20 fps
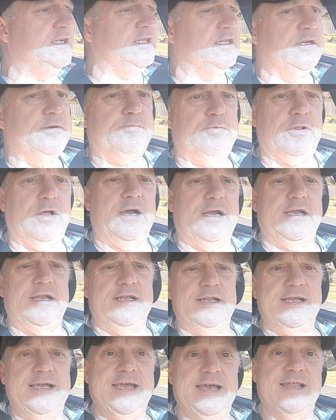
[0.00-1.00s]
how they're playing
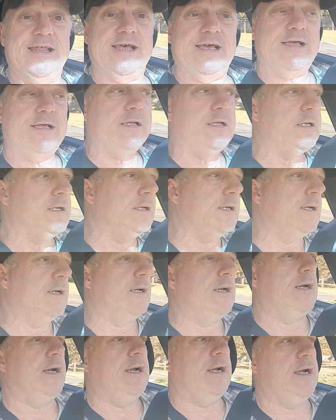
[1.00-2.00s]
together
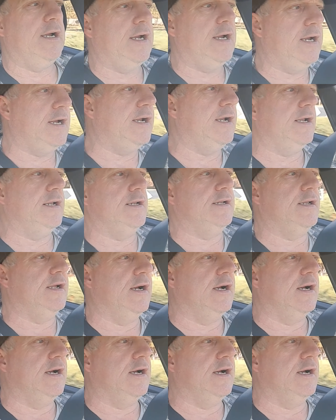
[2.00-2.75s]
and